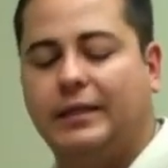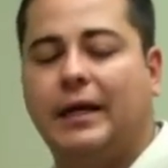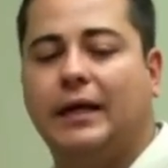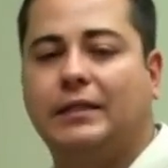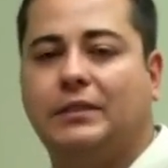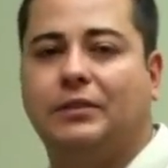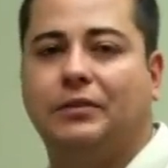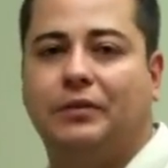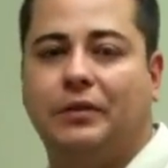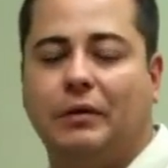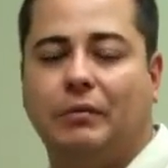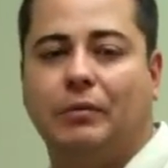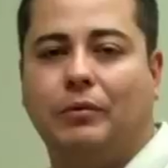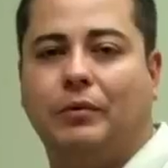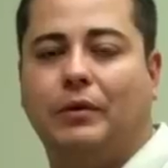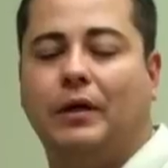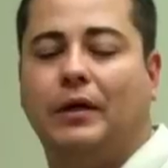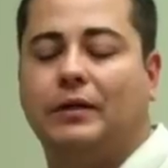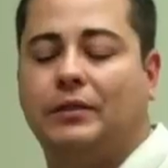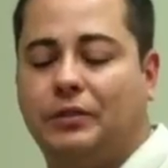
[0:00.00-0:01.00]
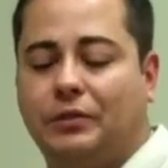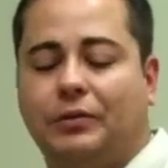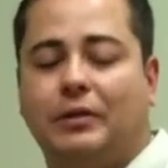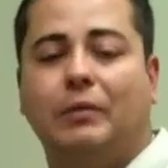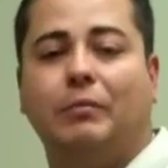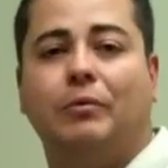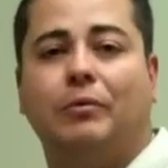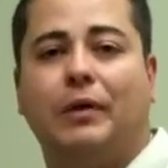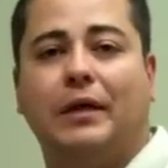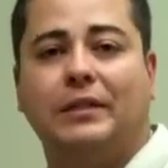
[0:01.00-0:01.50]
attached to double uh,
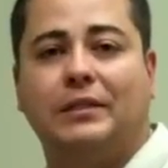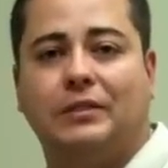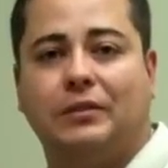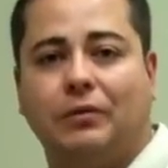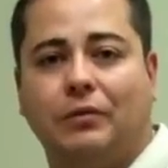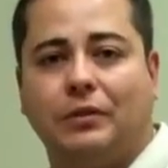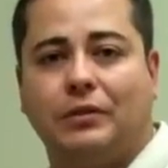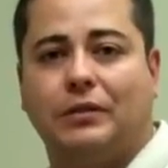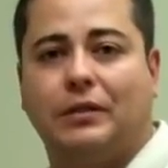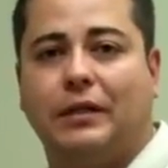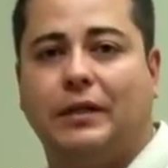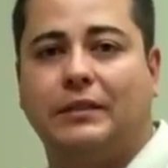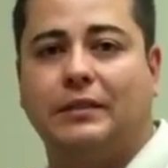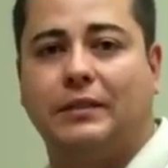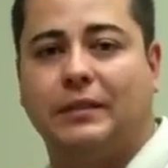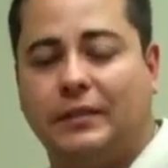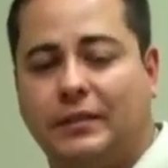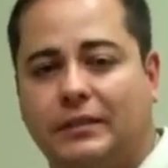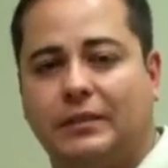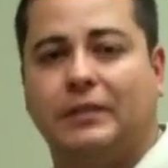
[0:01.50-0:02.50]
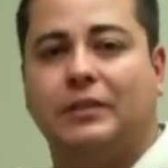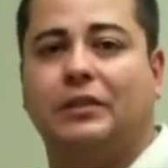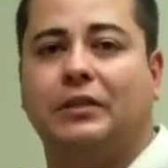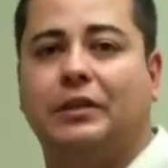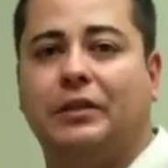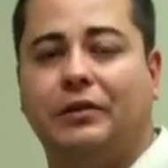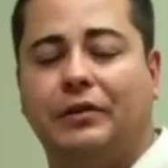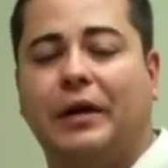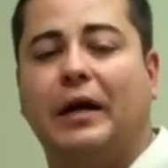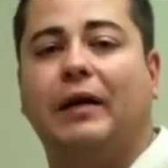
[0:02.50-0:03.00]
two double wide storage sleds, and then
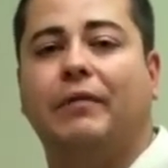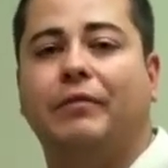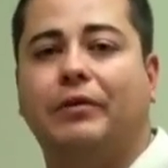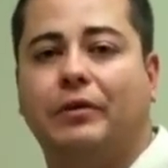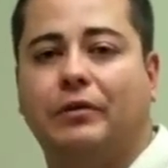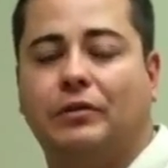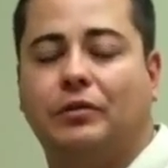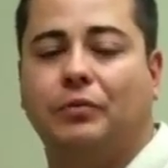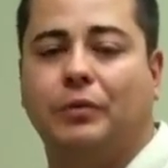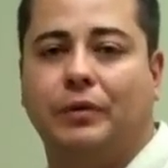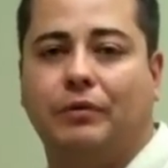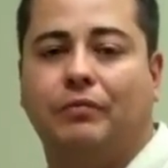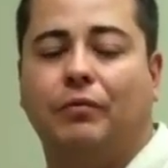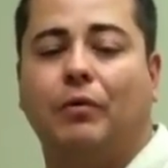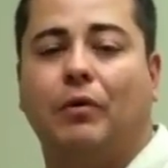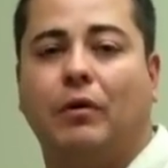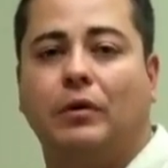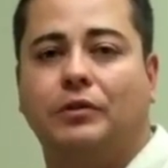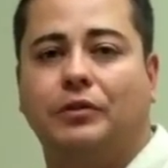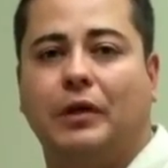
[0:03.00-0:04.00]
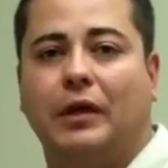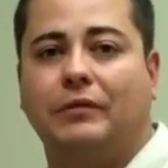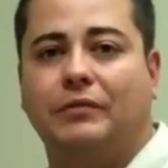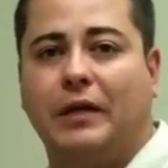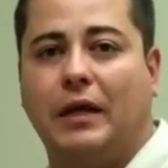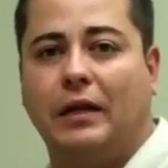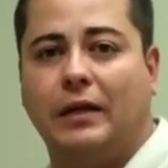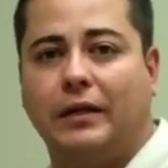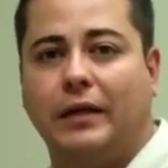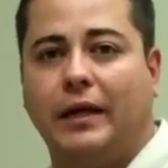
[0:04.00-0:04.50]
essentially you'd have your 24 hard
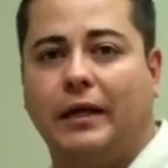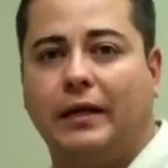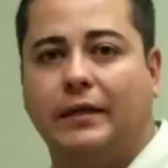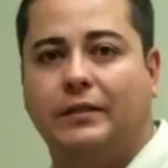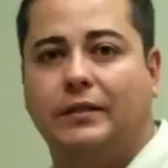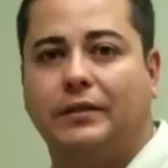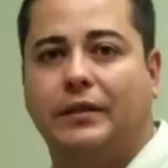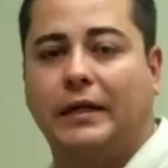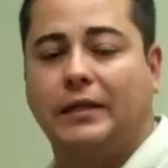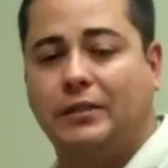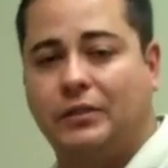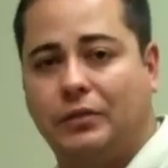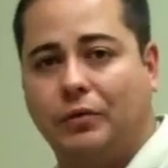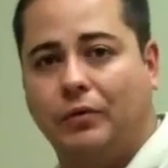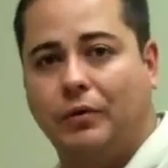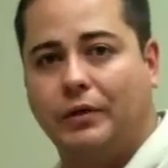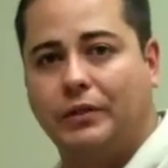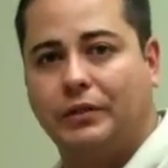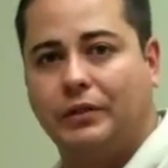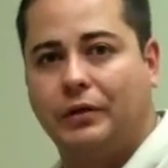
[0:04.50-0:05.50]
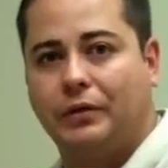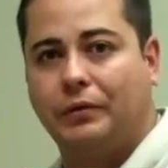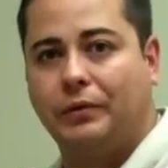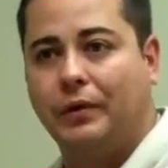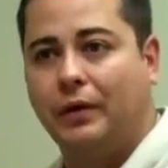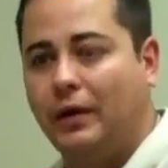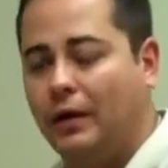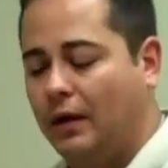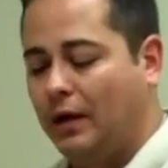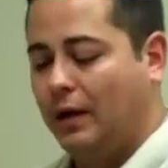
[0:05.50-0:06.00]
drives allocated to that storage
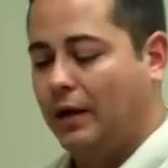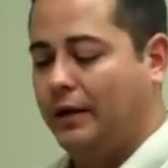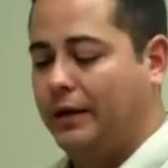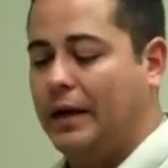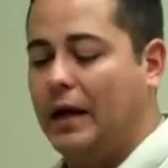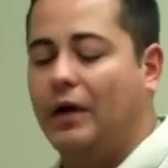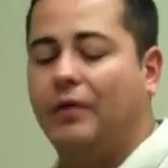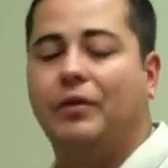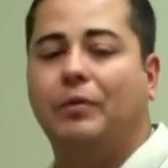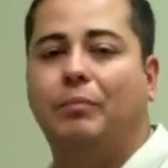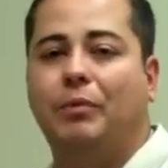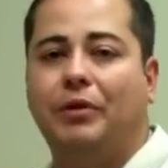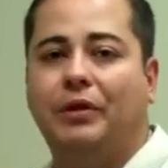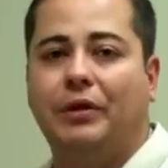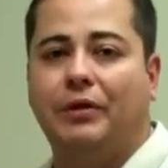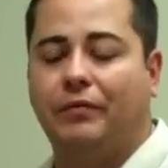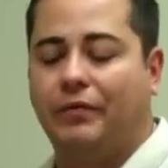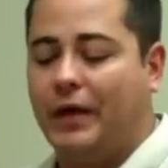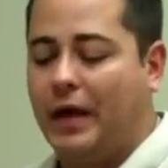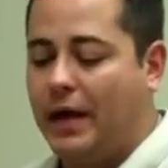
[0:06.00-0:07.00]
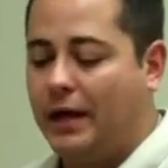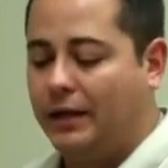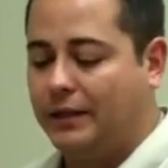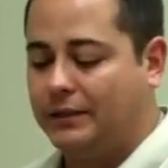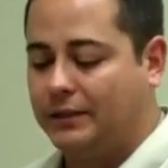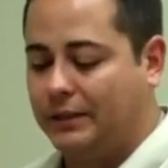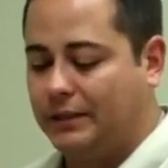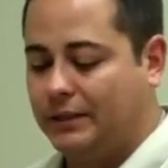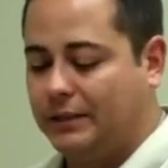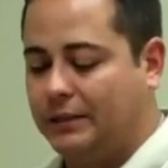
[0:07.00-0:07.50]
node. Now the beauty of
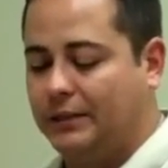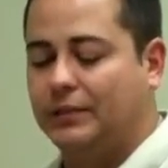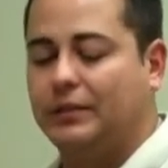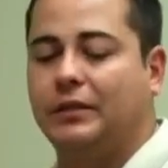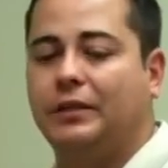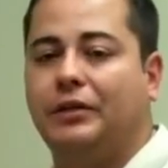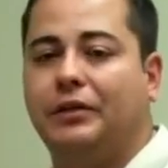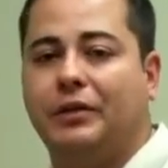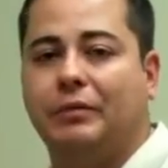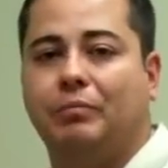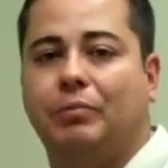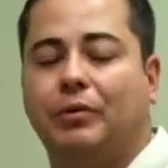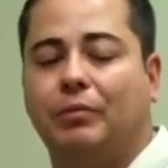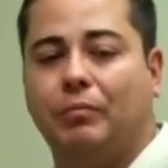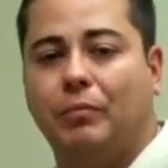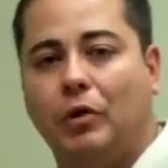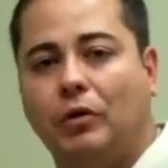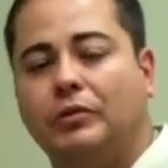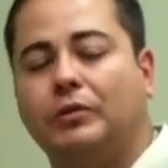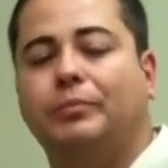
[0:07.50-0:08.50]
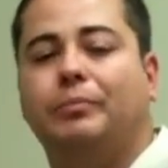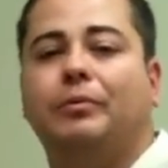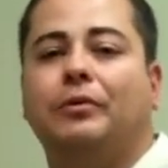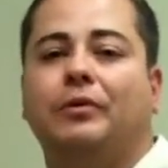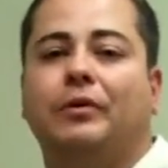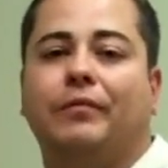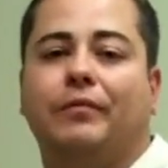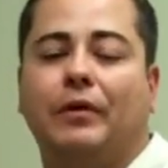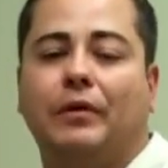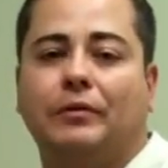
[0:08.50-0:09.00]
that is that essentially you can put
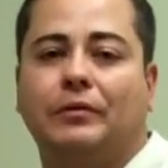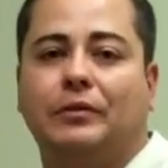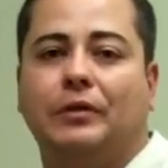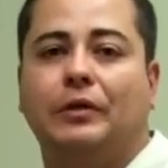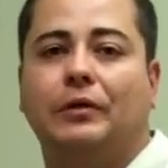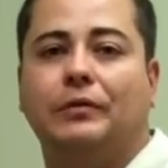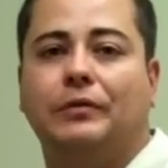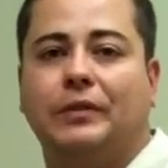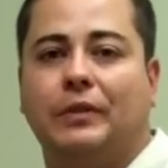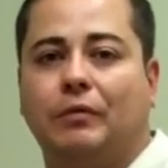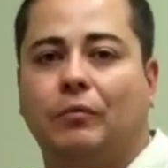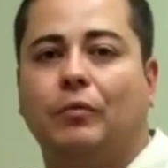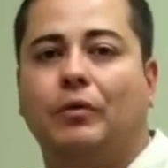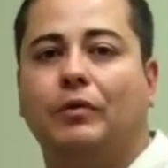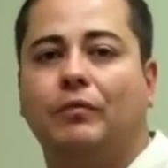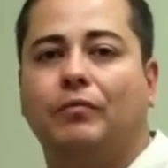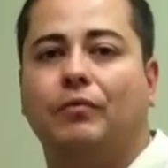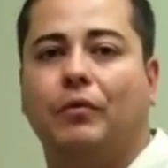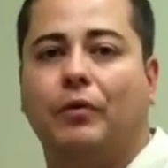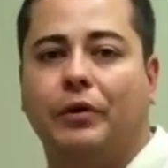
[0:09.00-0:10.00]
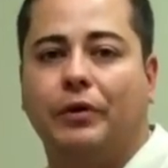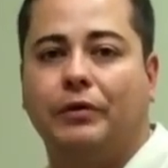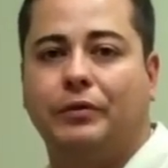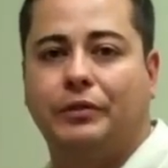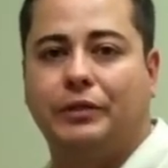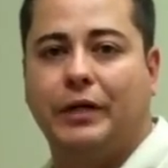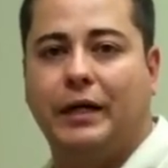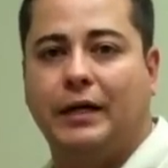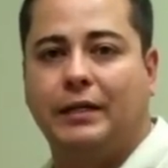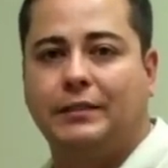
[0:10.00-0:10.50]
multiple of those nodes in one
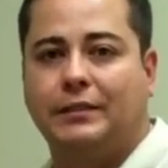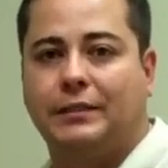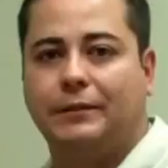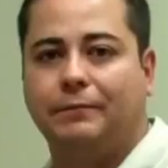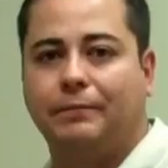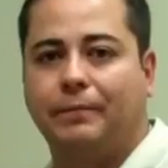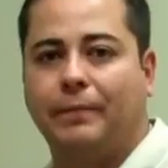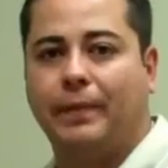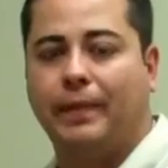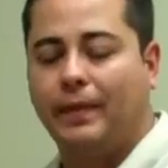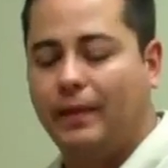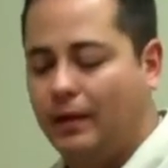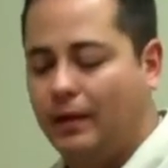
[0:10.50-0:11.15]
4U chassis.